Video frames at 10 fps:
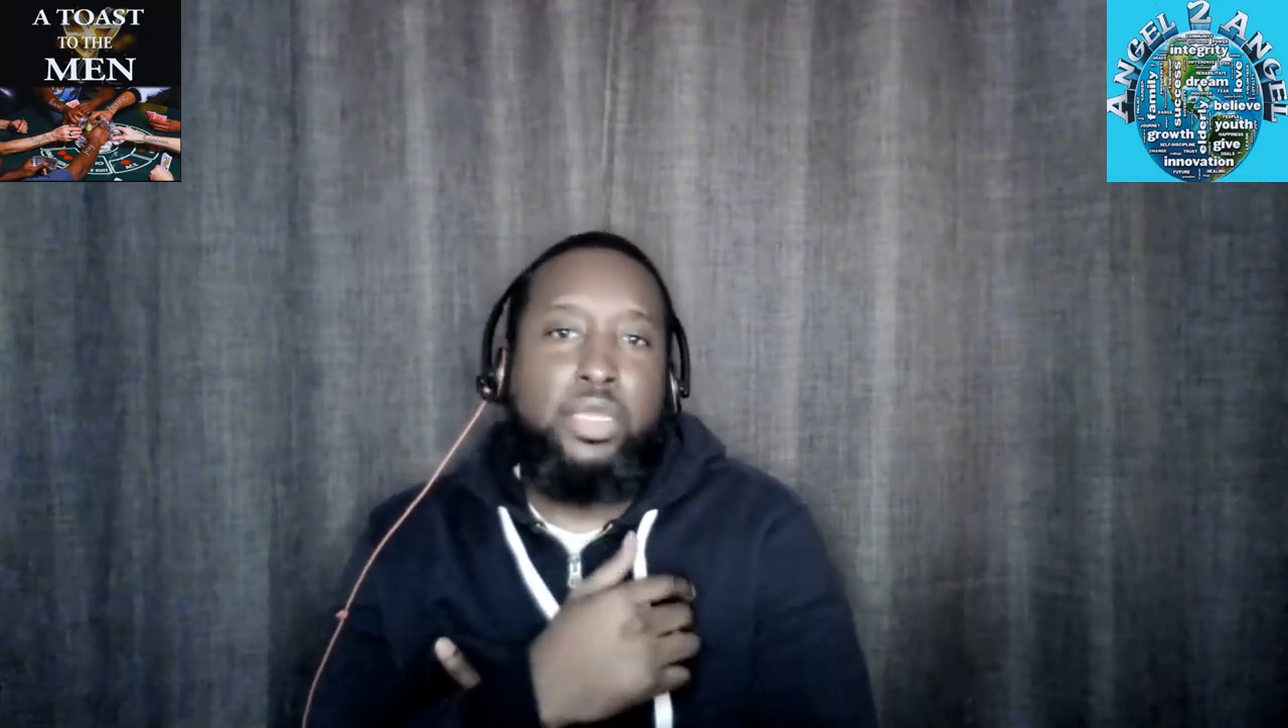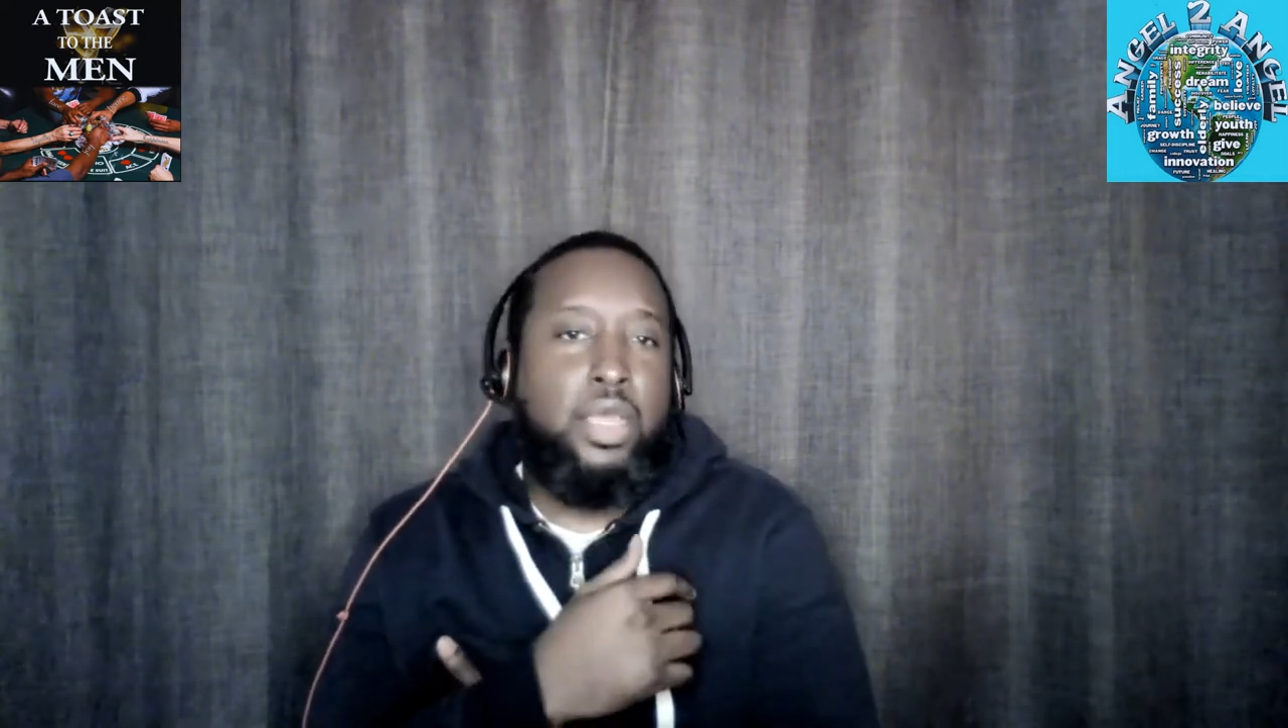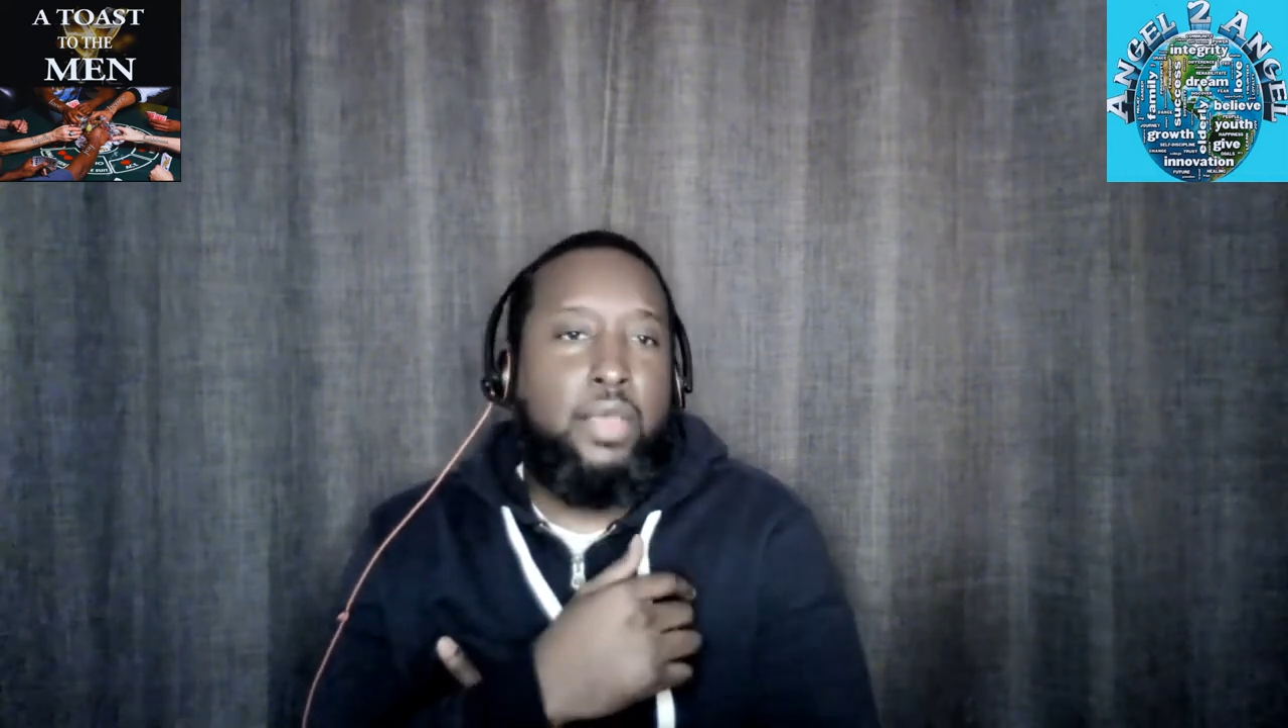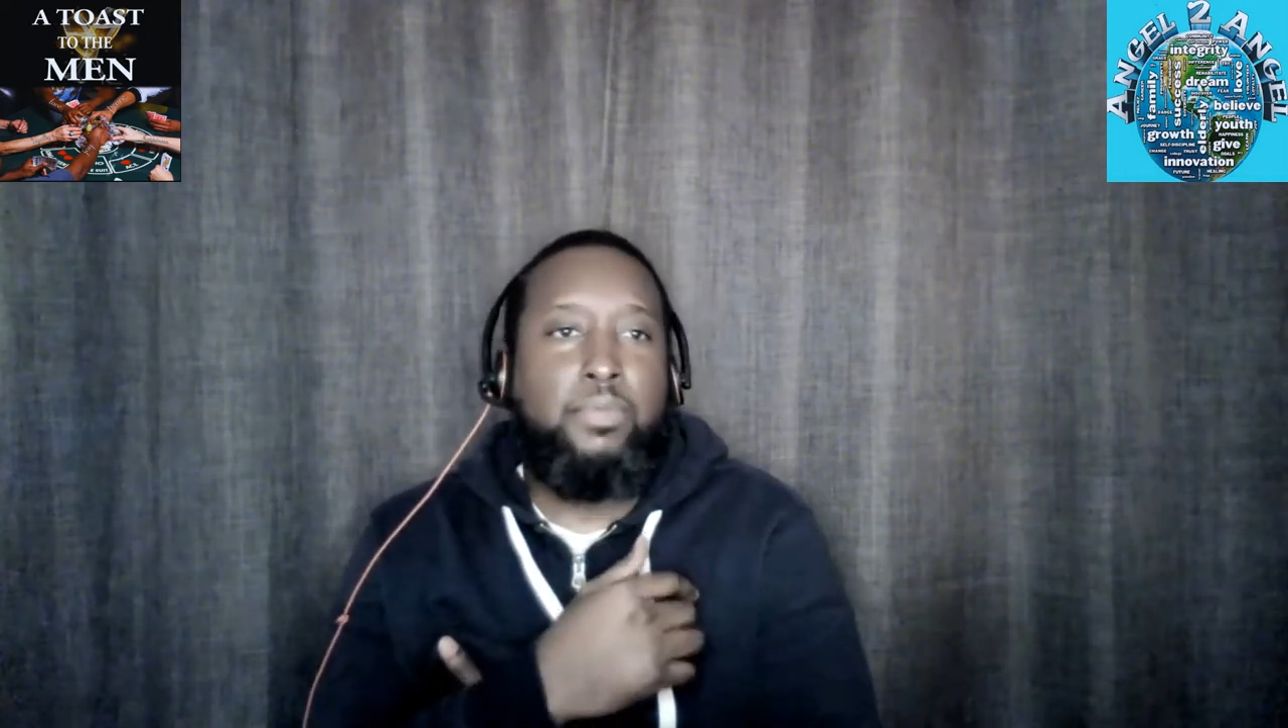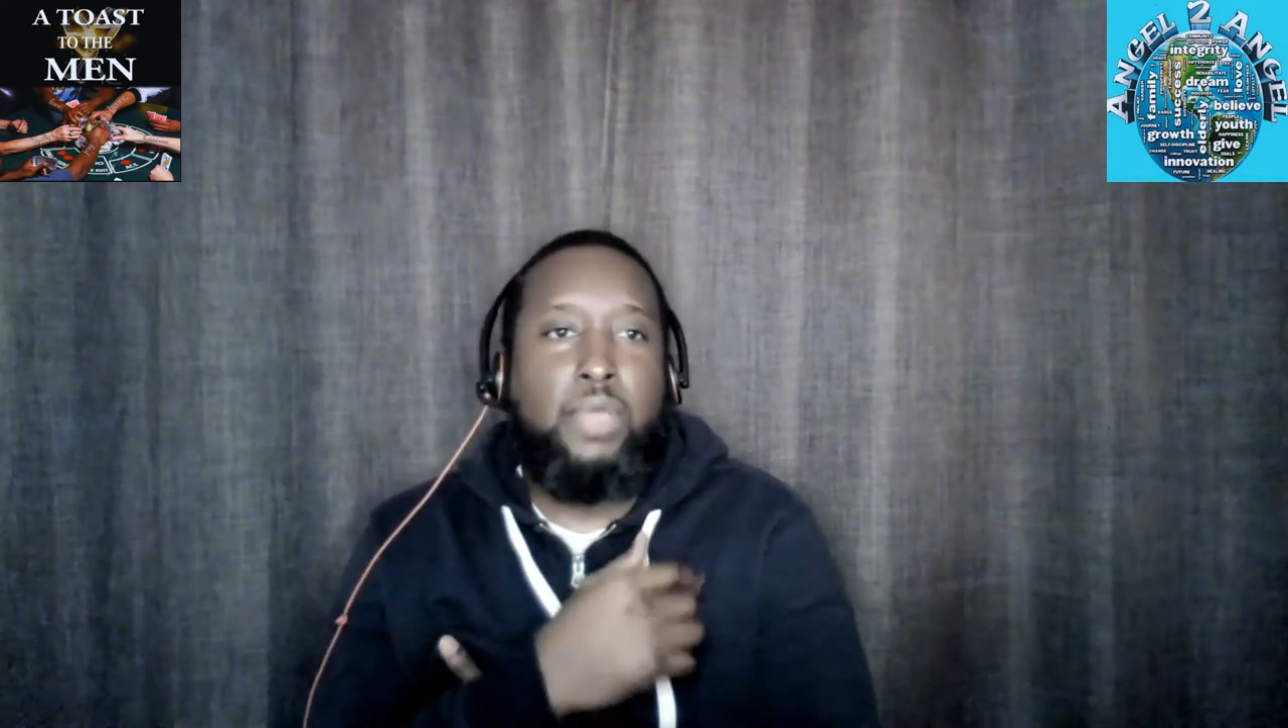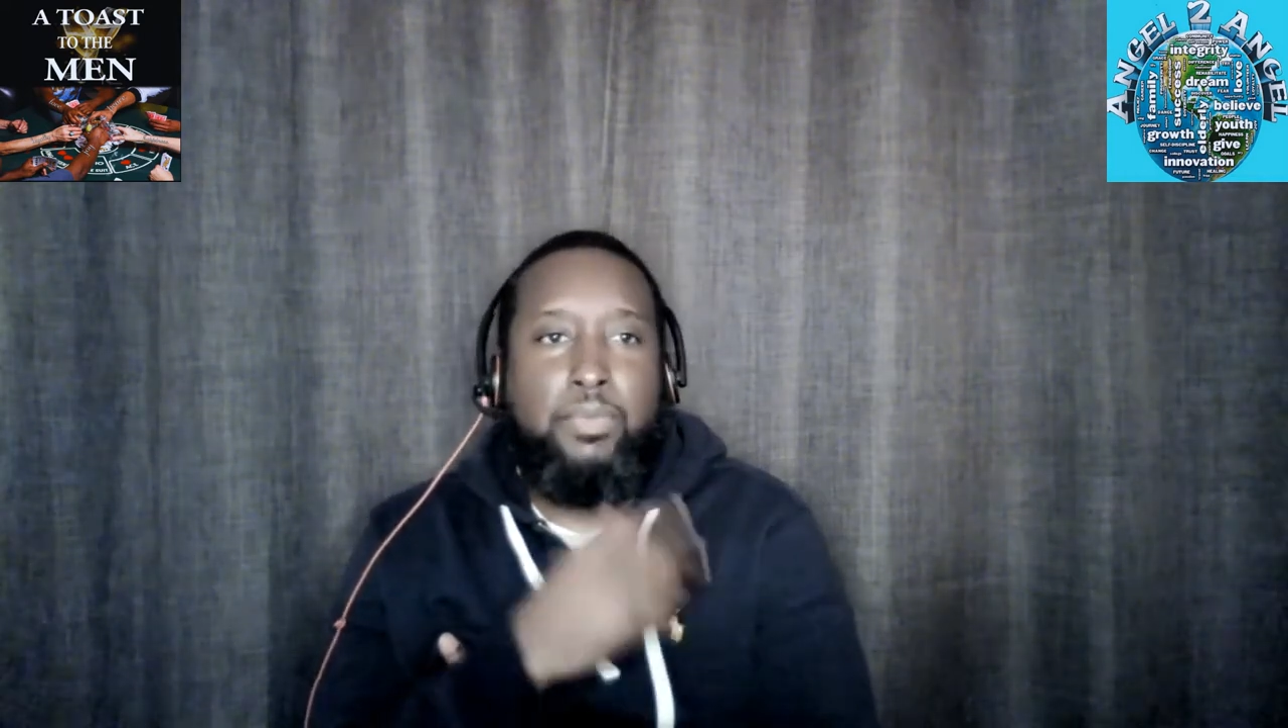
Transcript: it up